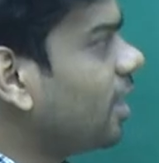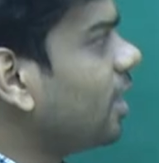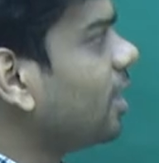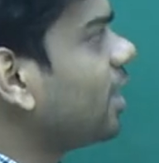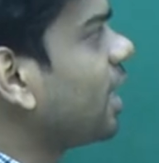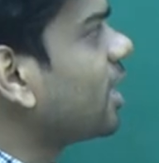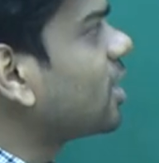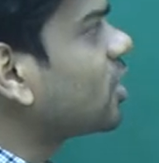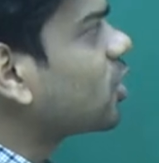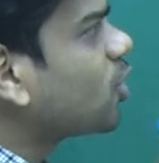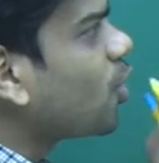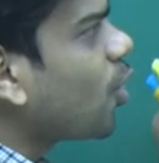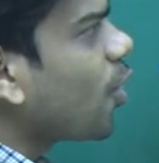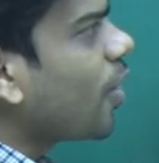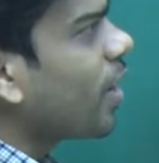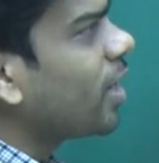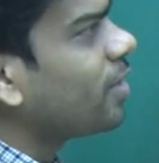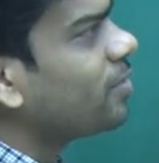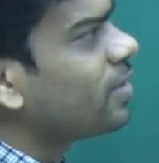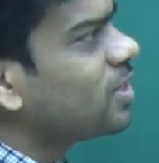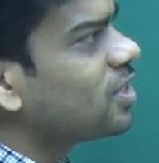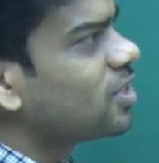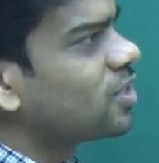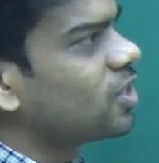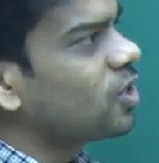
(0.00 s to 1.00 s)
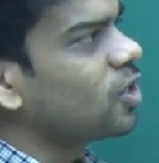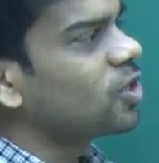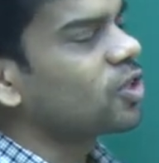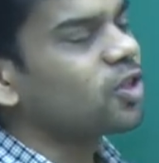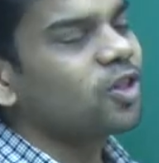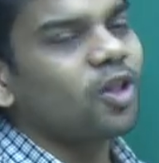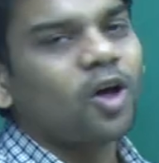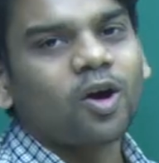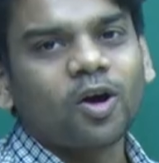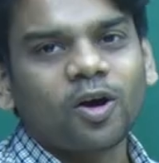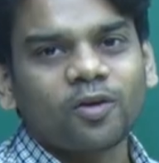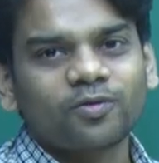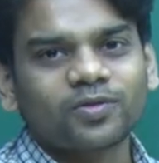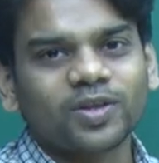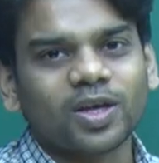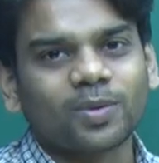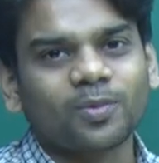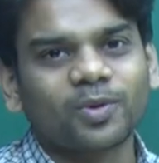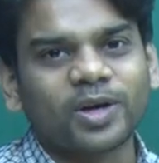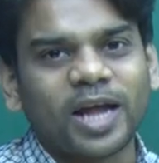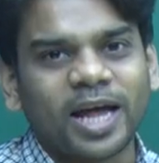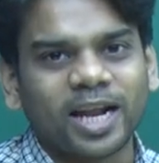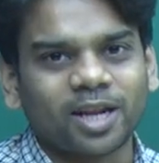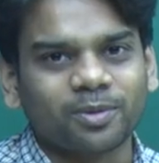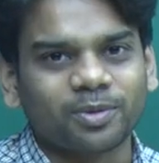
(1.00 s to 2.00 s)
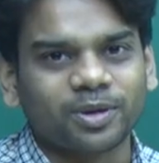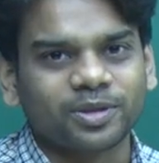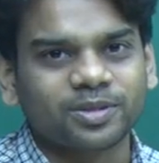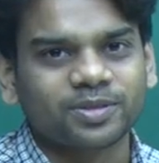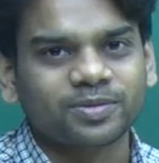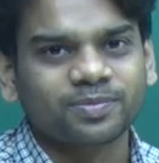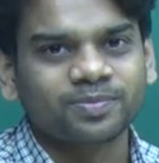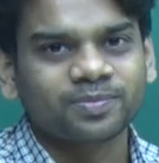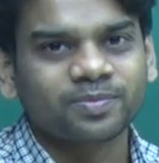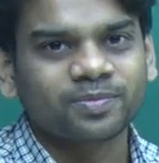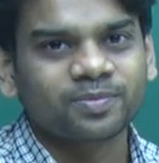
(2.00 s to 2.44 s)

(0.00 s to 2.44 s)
Let's go ahead with zeroth law of thermodynamics.